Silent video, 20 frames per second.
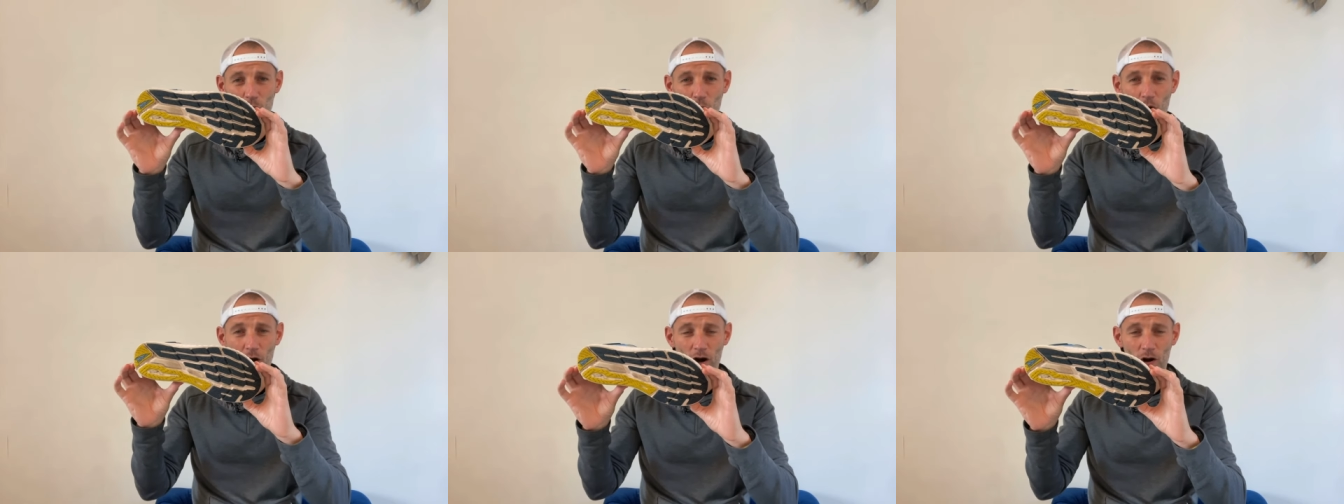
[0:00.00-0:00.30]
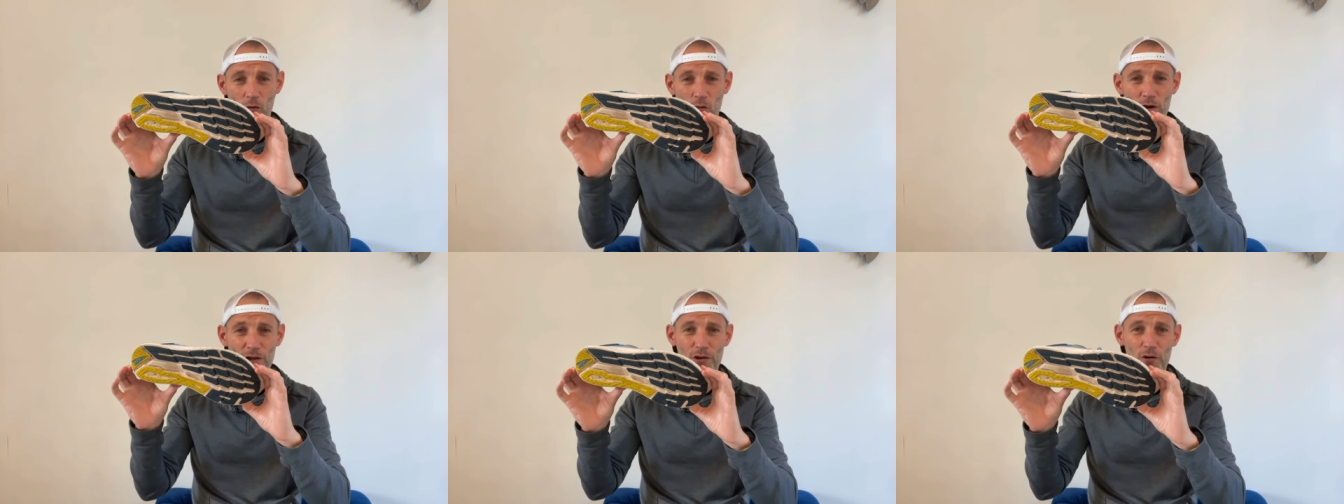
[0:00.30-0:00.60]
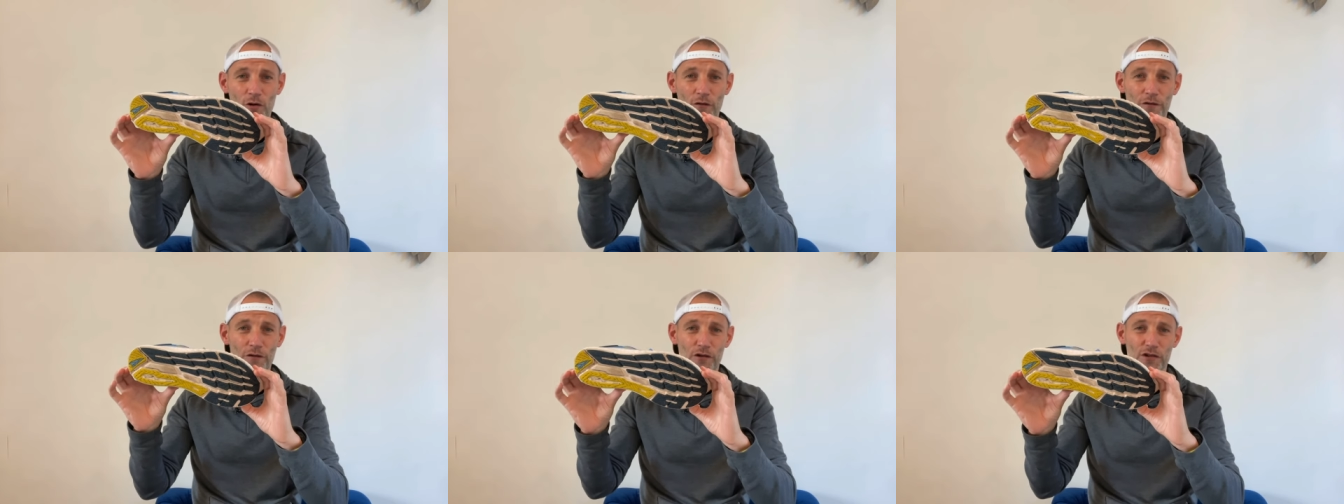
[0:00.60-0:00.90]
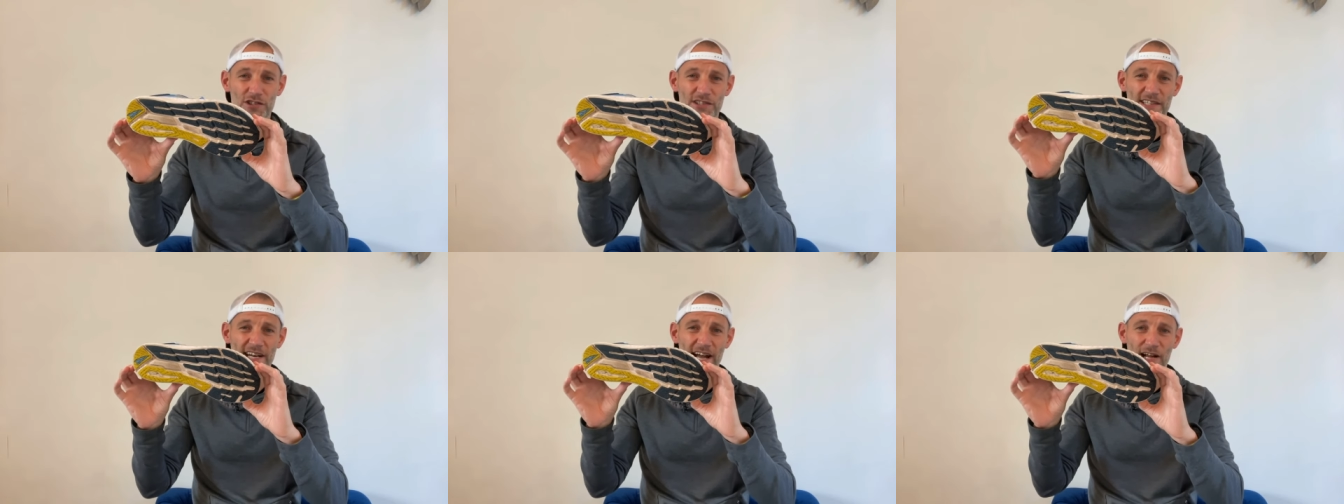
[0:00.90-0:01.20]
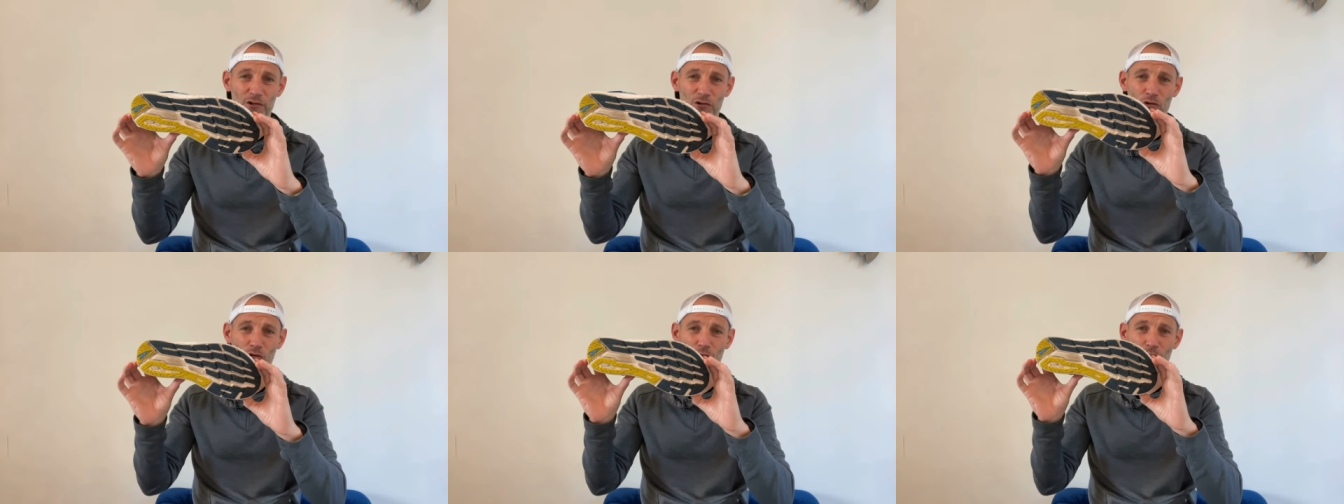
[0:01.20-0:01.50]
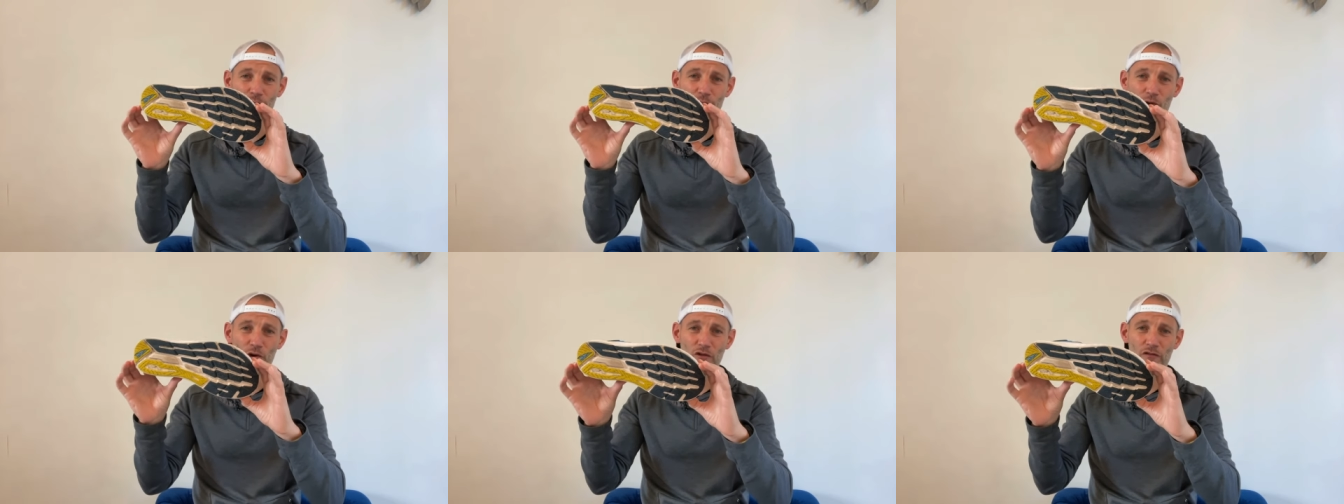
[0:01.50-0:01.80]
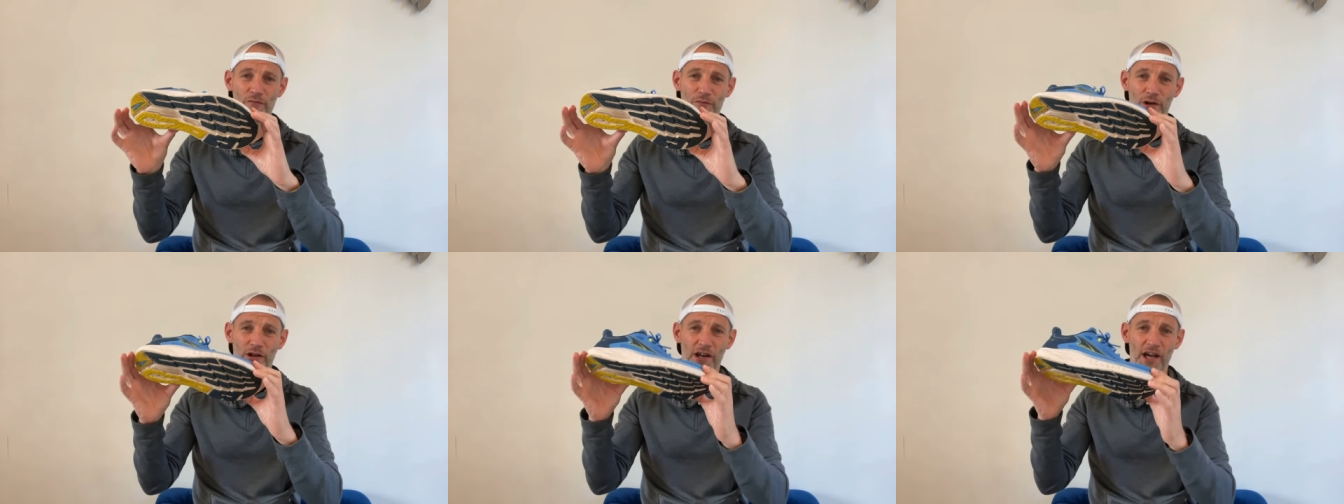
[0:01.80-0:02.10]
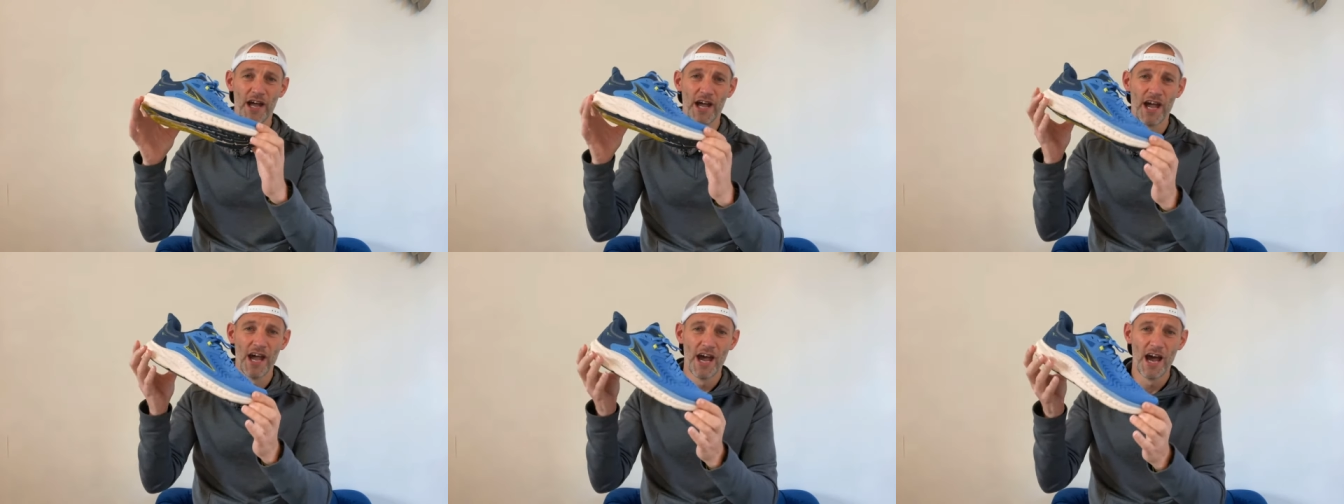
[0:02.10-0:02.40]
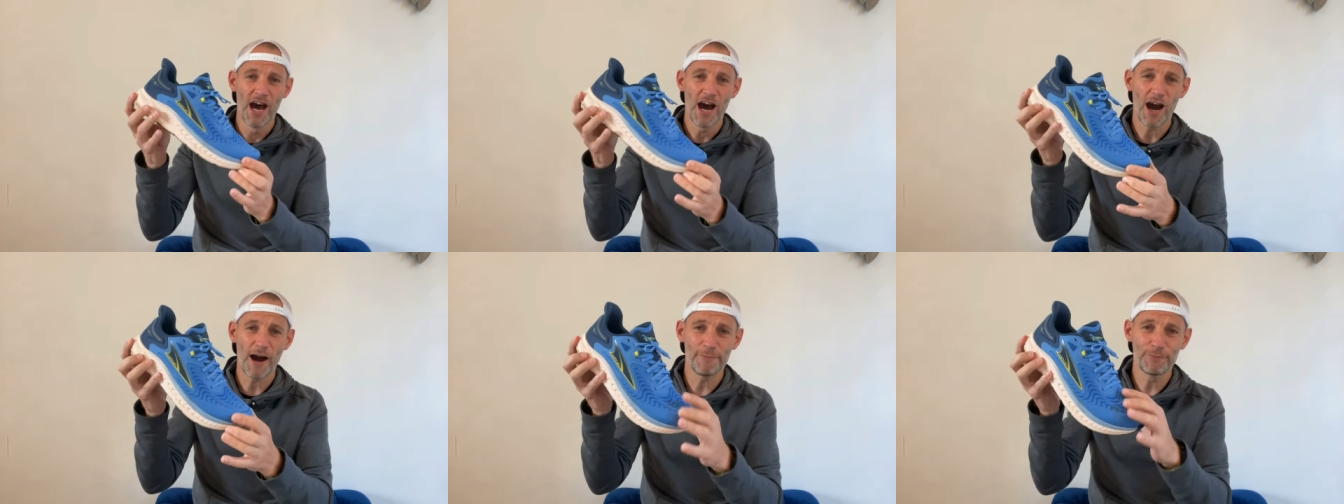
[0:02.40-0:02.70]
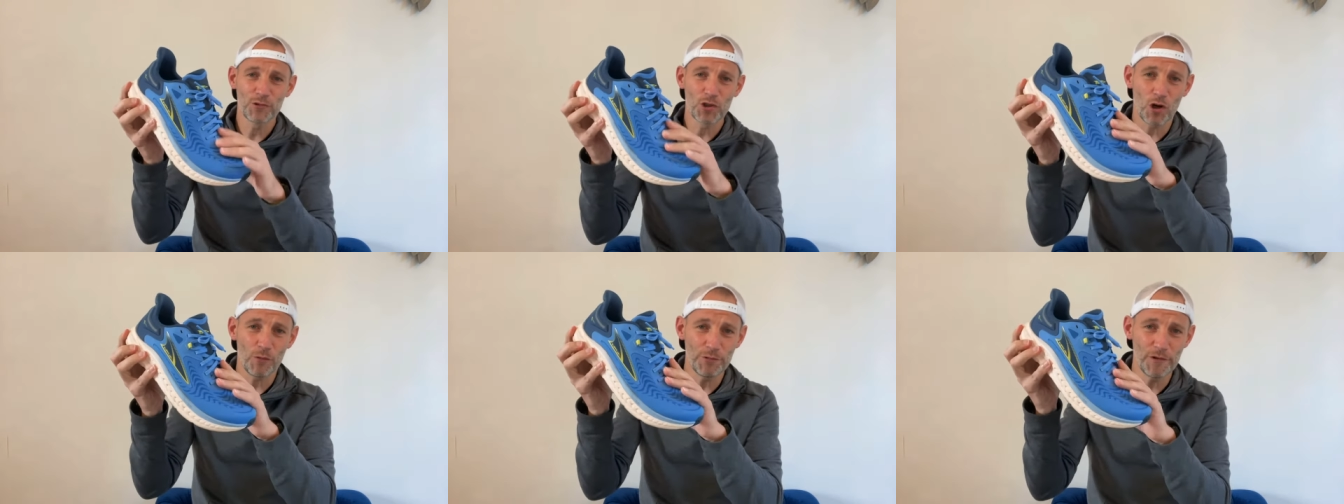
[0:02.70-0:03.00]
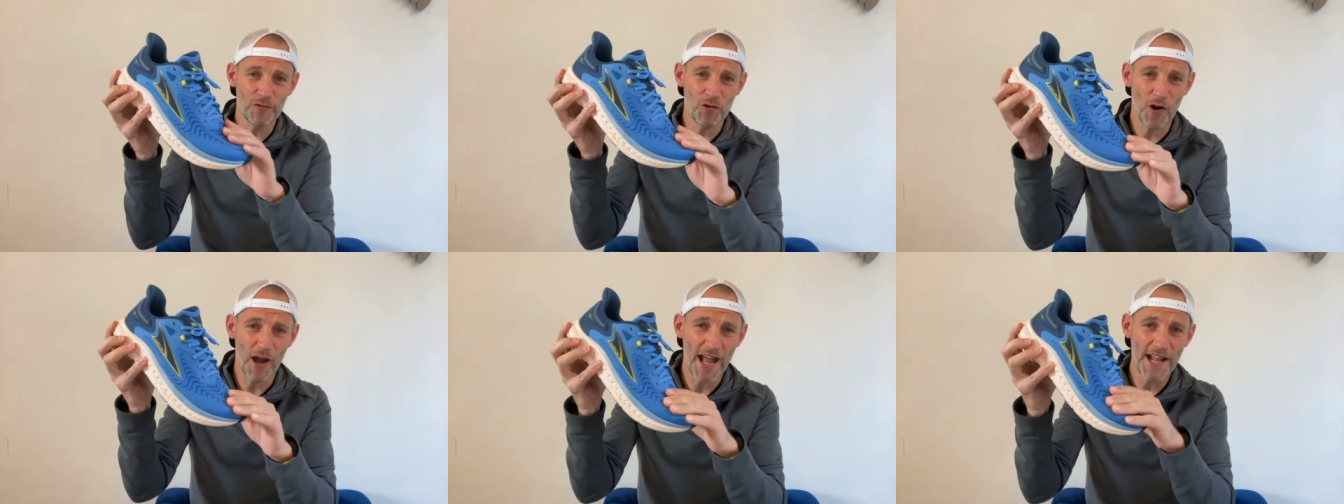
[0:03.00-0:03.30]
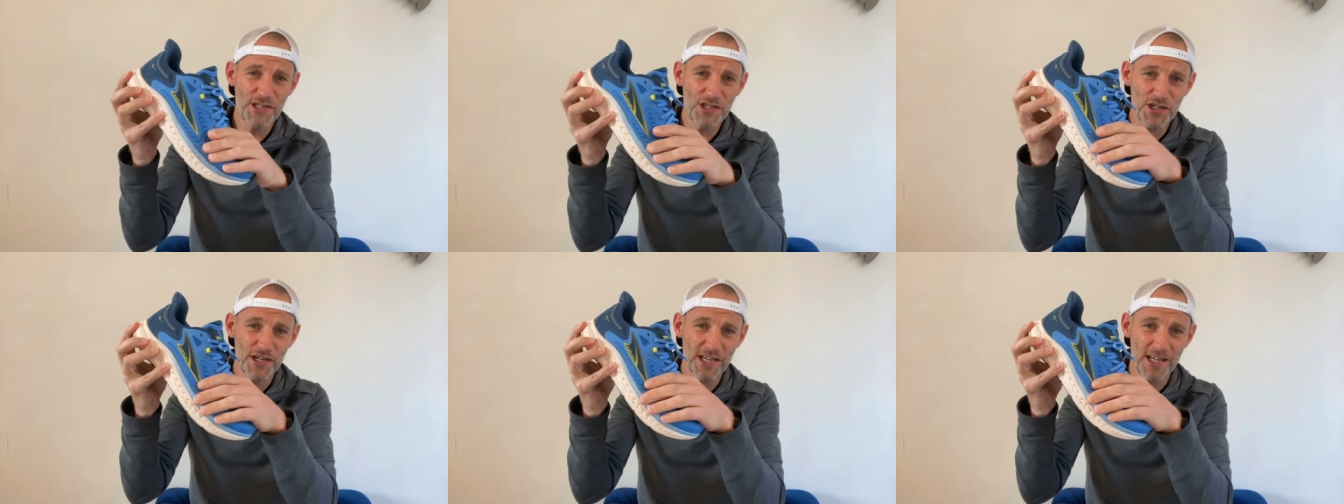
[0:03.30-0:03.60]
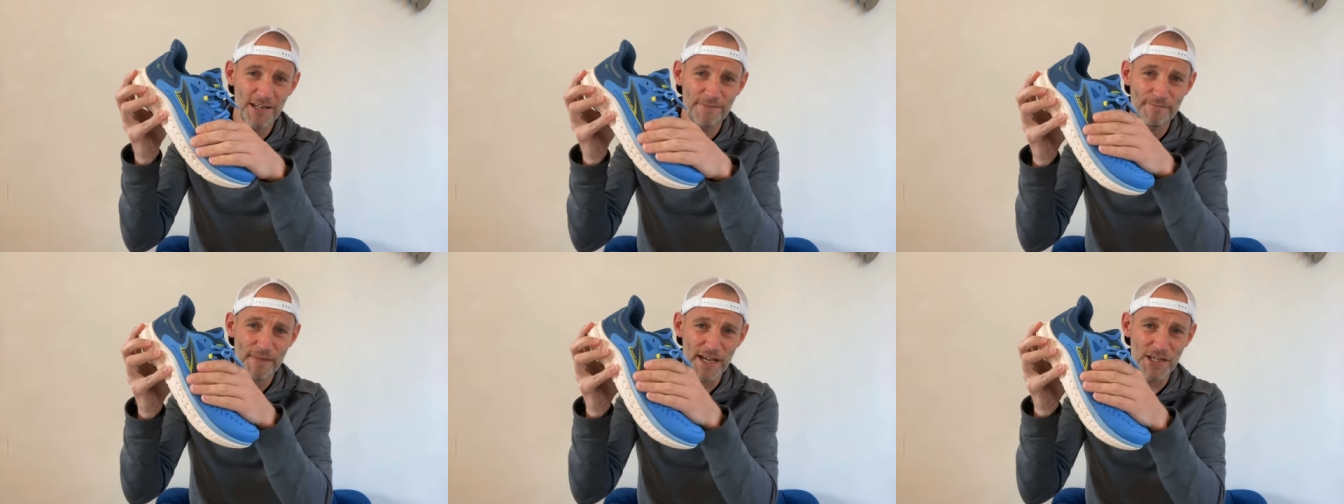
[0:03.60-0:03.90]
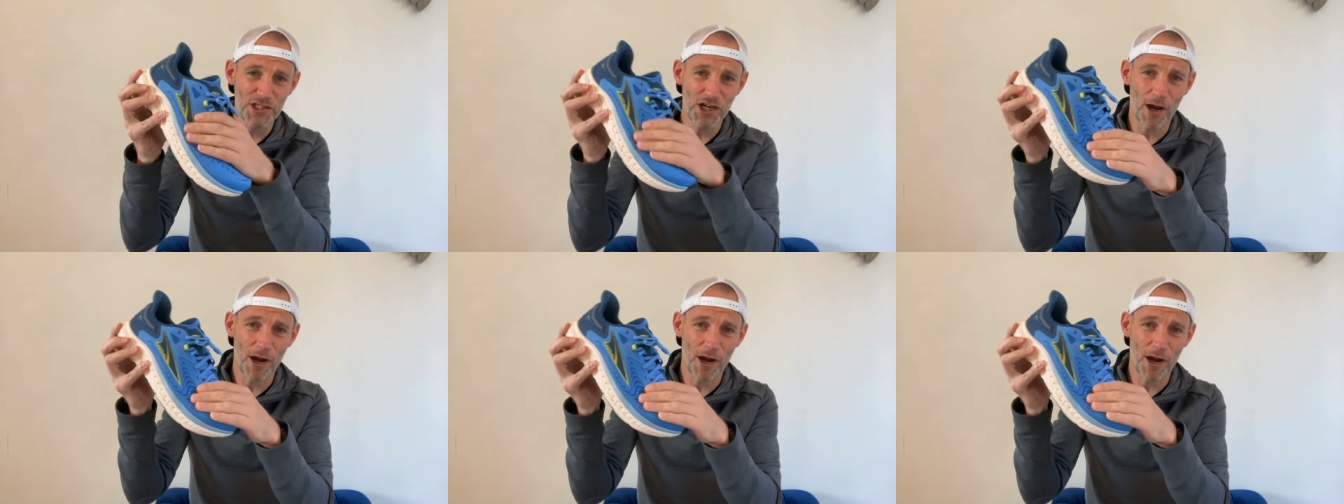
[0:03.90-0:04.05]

work with your foot's natural movement. Up top, you've got engineered mesh